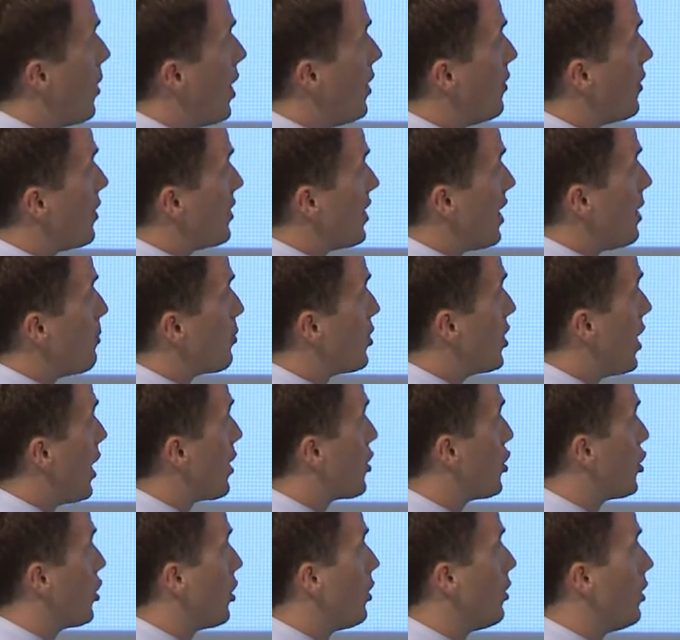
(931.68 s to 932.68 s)
in the deep
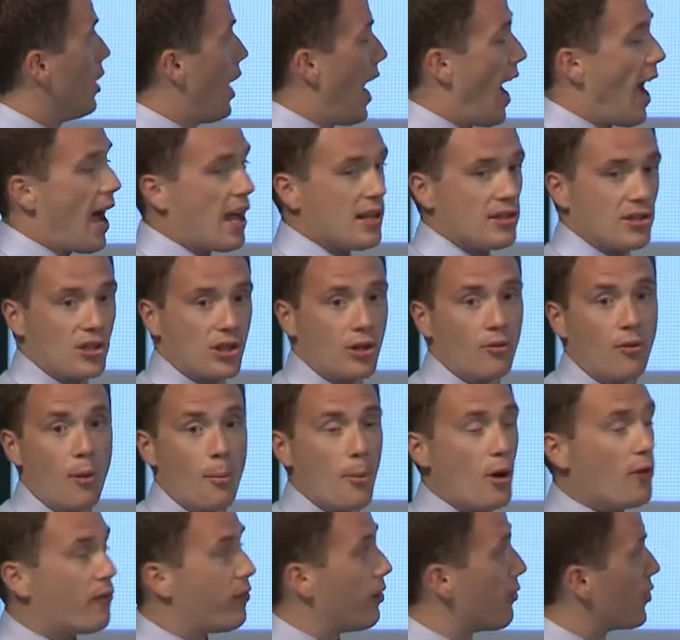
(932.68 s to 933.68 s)
section and the
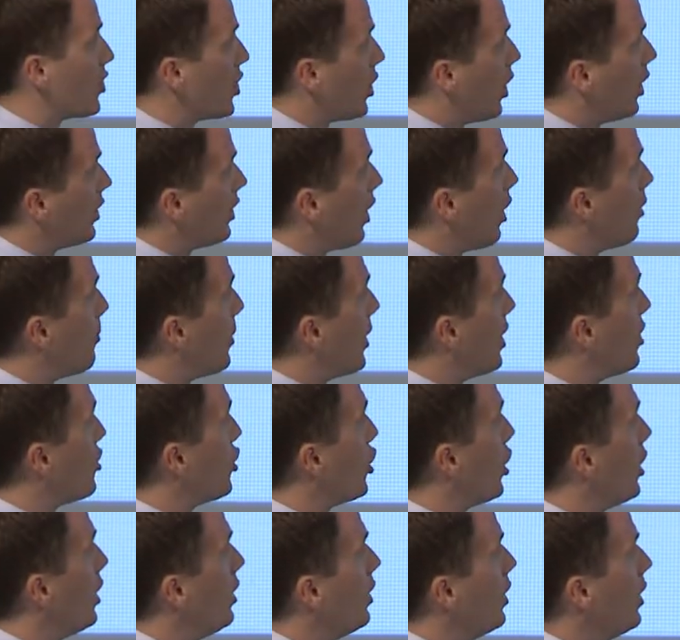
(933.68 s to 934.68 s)
removal of side lobe
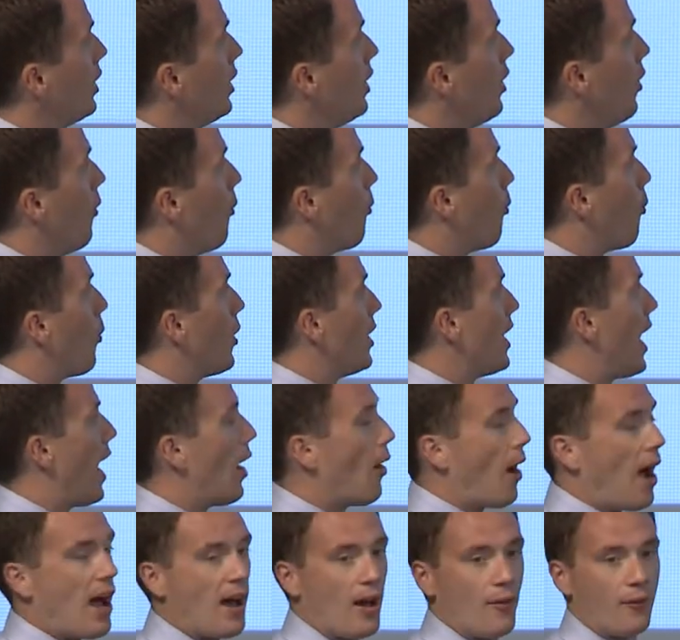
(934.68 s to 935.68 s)
energy, we
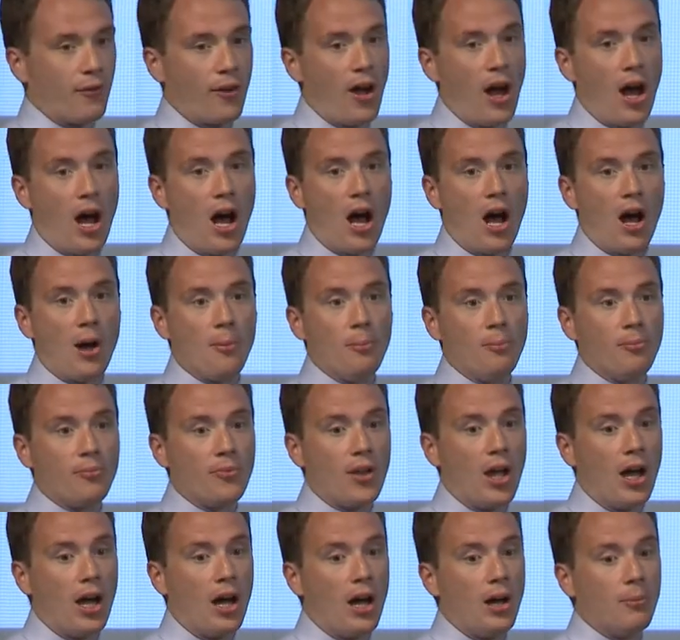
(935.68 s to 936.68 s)
now have
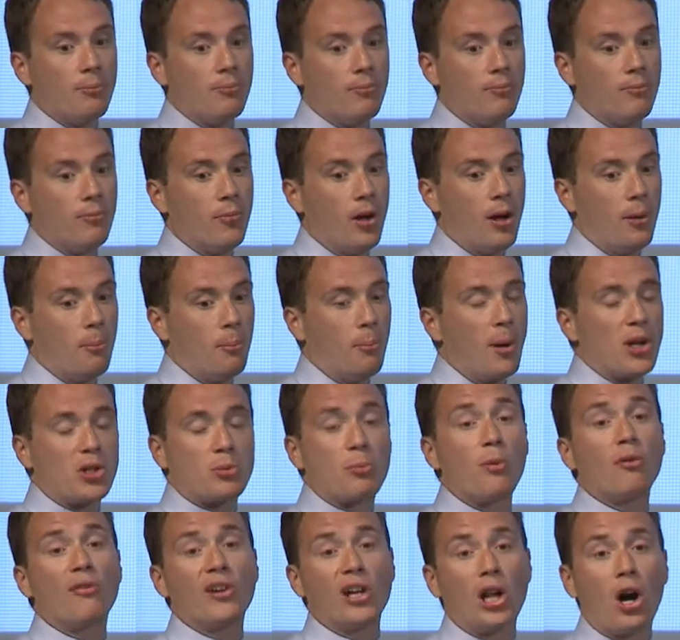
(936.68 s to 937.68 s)

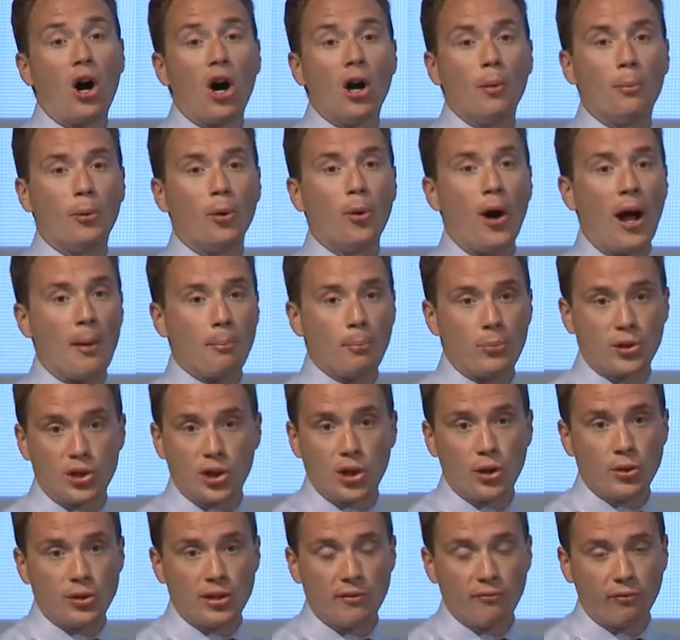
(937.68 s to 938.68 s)
much more reliable
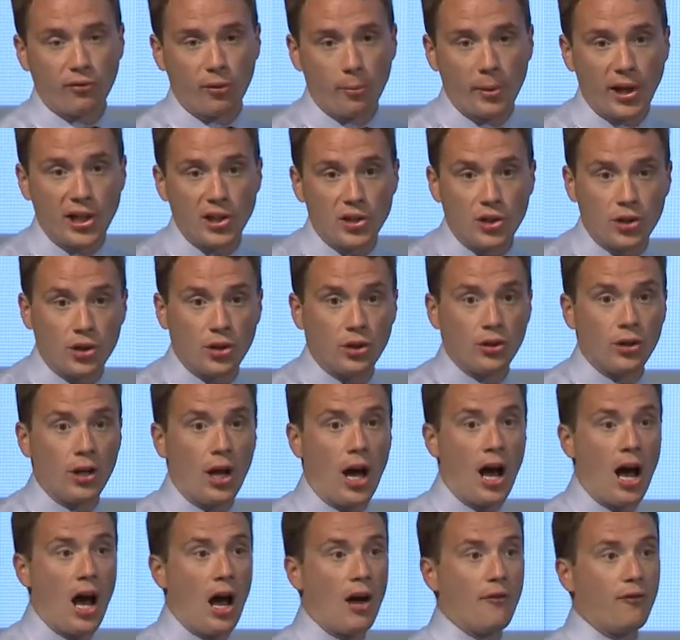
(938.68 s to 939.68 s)
amplitude information
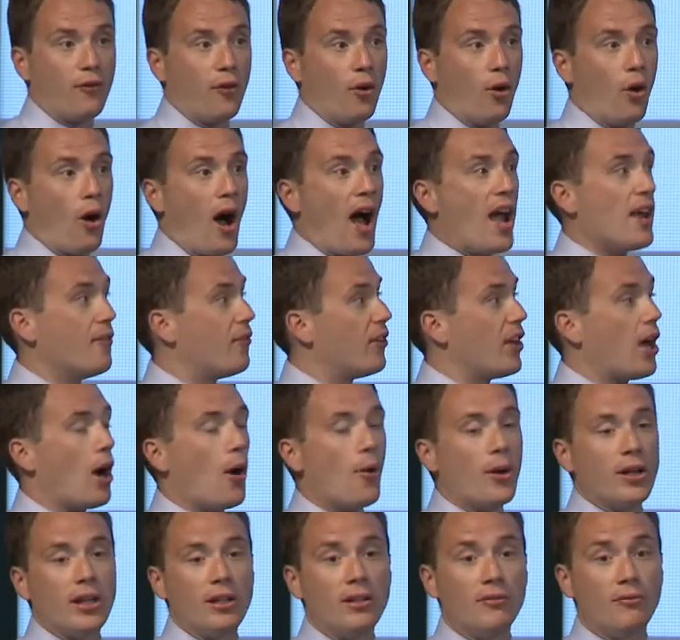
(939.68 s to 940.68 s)
for
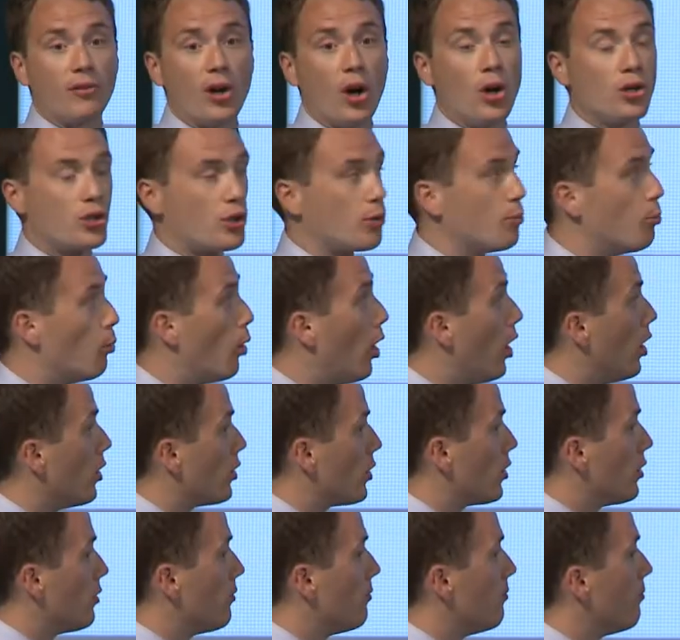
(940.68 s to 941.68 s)
AVO and inversion
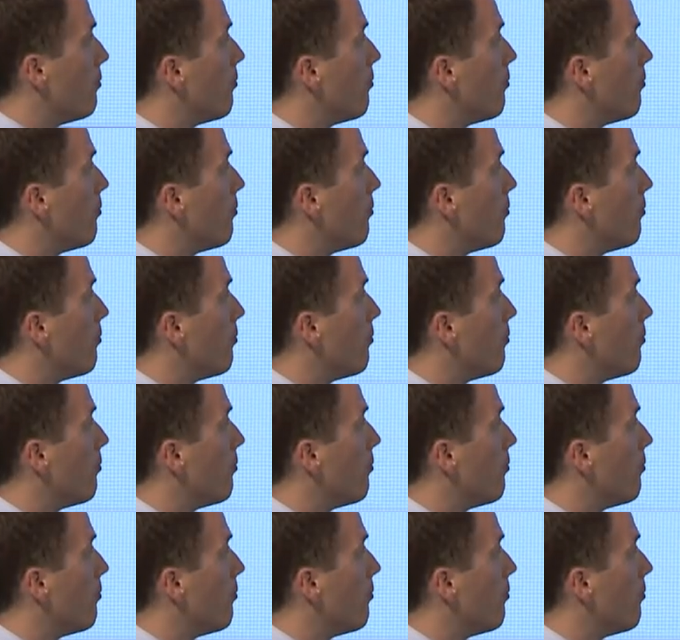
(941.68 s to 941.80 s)
work.